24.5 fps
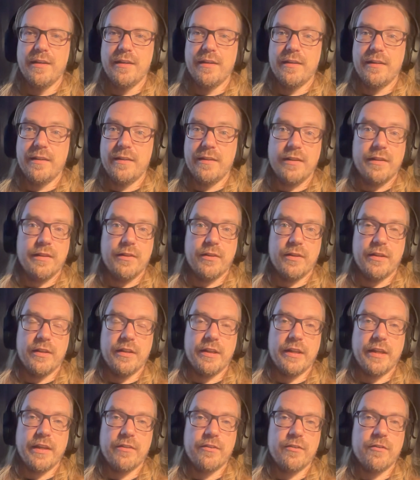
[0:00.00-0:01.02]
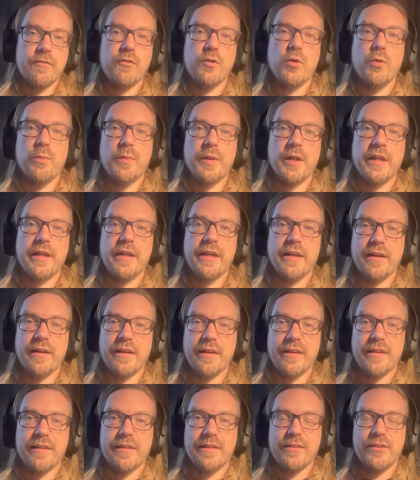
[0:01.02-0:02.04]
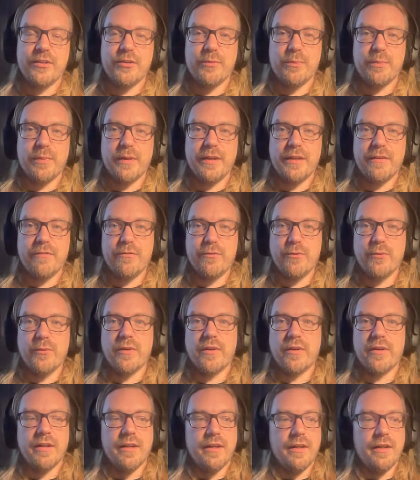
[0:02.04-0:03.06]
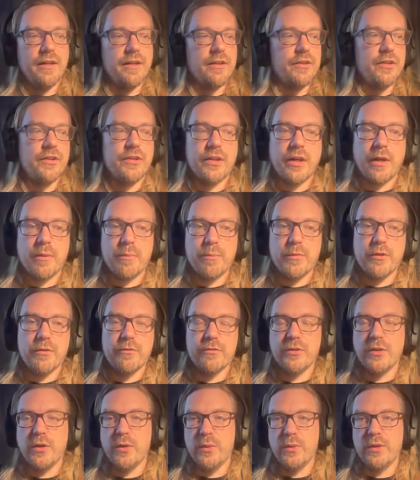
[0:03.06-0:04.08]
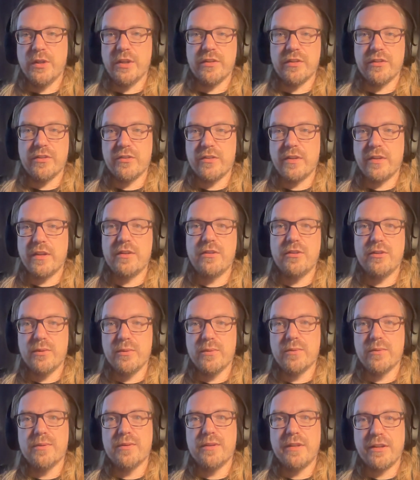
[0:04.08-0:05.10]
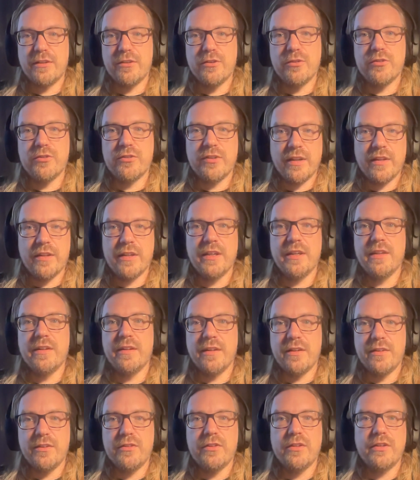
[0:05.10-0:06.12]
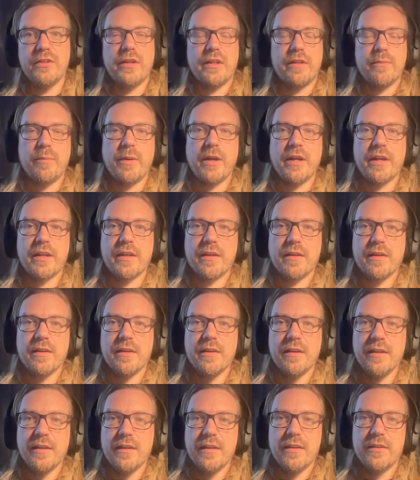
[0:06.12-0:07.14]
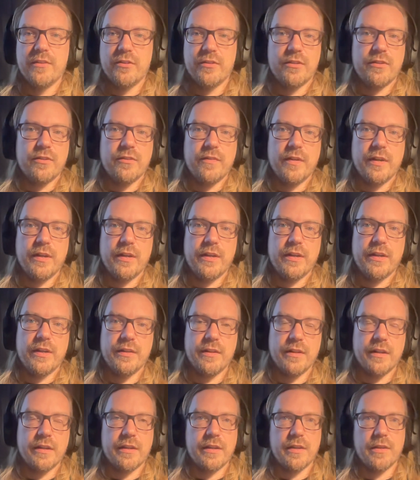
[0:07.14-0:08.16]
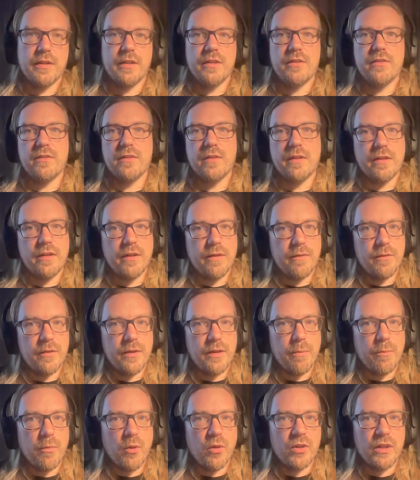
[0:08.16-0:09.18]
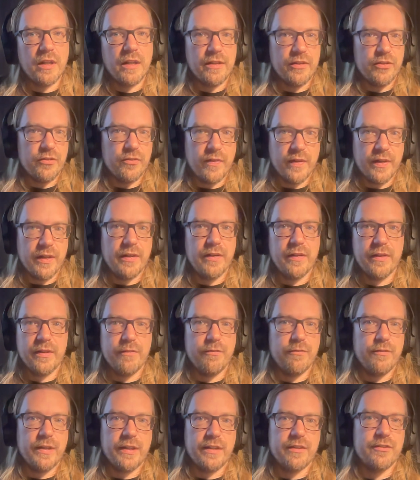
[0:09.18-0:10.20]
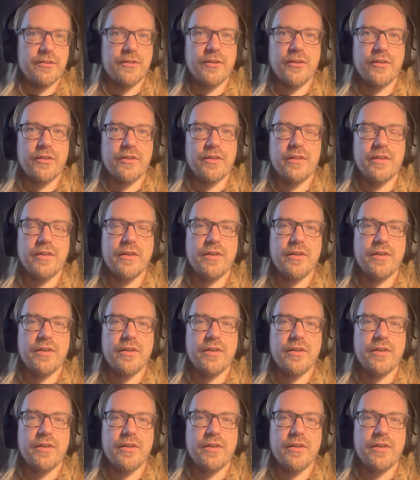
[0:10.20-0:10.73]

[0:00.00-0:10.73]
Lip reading: in the case of OpenAI, you pay for the number of tokens that you send in and you get back. So it's a very like it's the model is very fixed on